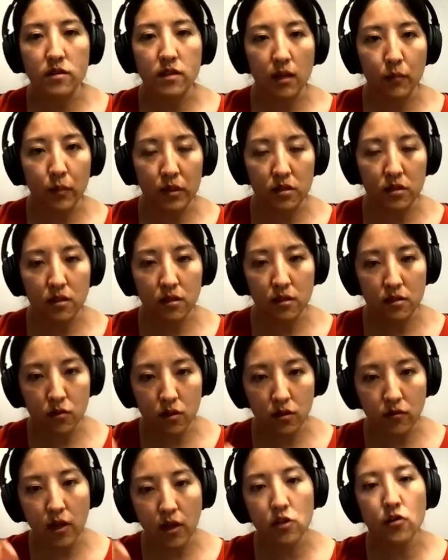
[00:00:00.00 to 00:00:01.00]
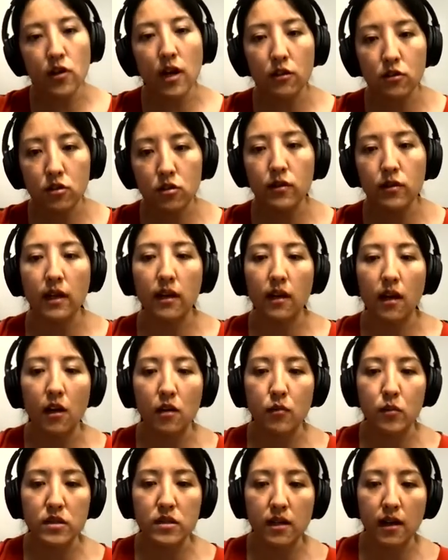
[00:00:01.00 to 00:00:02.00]
where it's able to sort of on trial 2
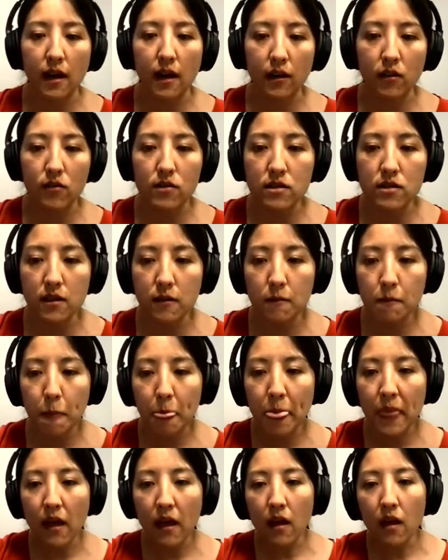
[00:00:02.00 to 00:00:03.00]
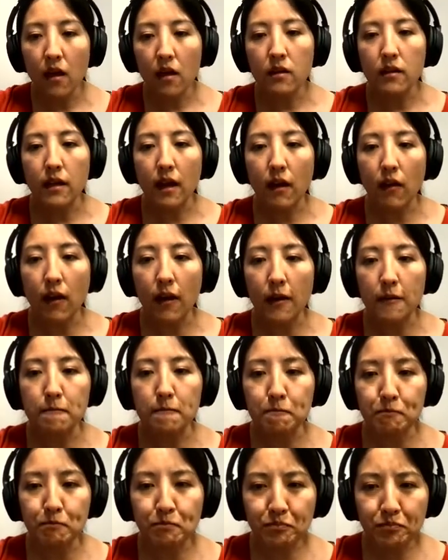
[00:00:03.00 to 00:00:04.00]
get 100% accuracy. Now,
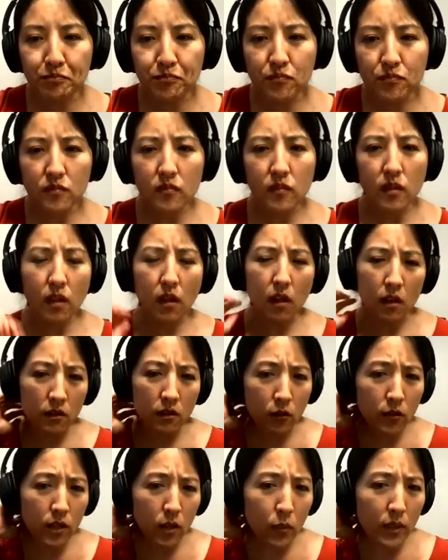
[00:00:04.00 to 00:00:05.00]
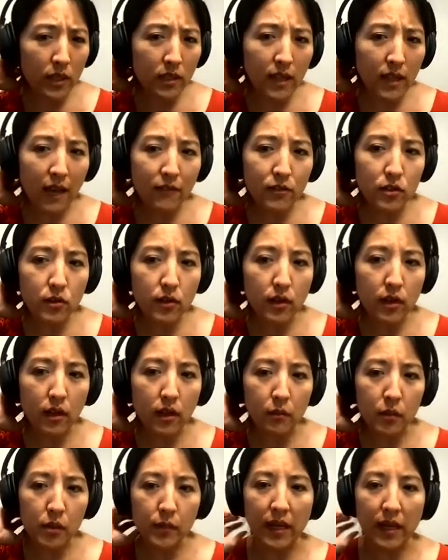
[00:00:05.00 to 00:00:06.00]
note that we didn't have
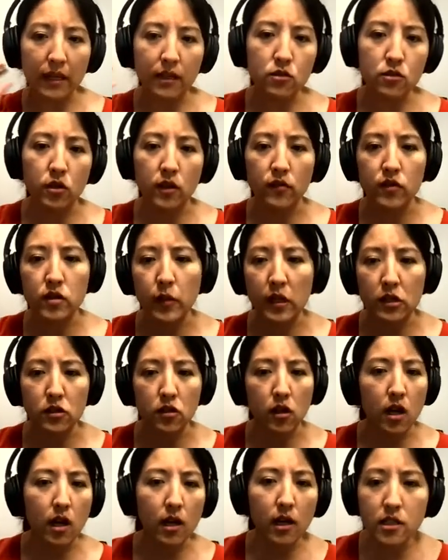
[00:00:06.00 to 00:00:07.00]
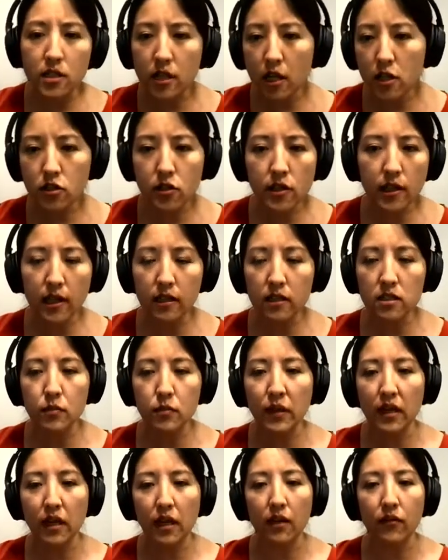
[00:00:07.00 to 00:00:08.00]
to implement any sort of special architecture to
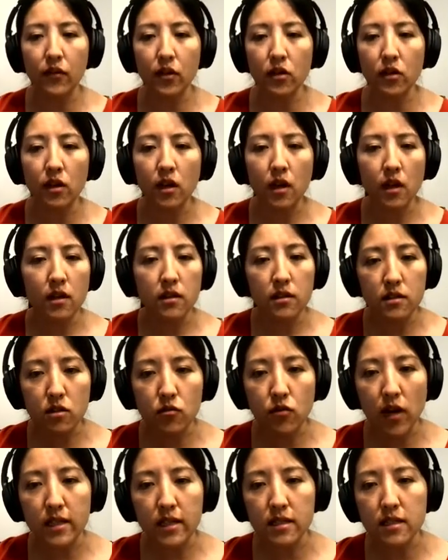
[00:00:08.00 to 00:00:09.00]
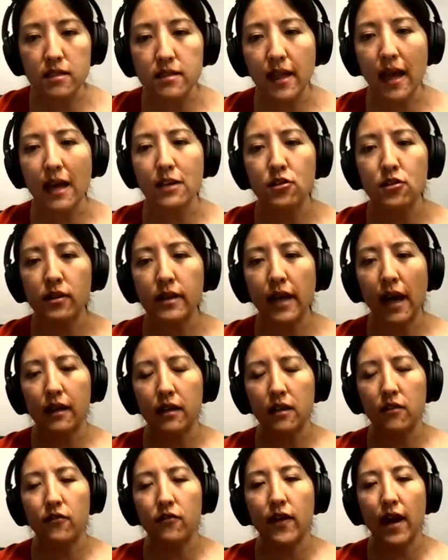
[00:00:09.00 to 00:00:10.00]
get this behavior. This arises
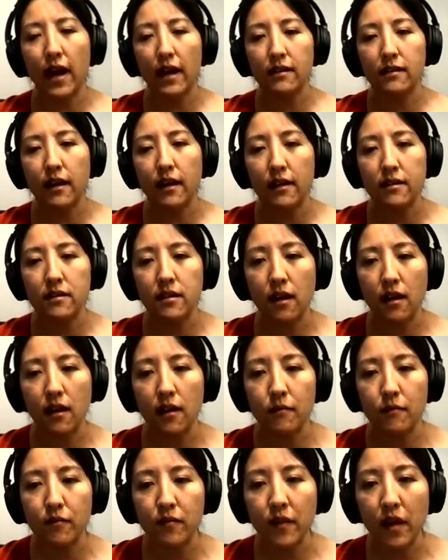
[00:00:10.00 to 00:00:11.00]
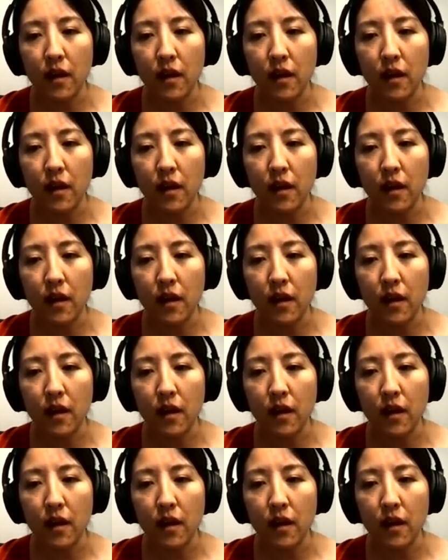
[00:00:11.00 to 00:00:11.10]
naturally out of the fact that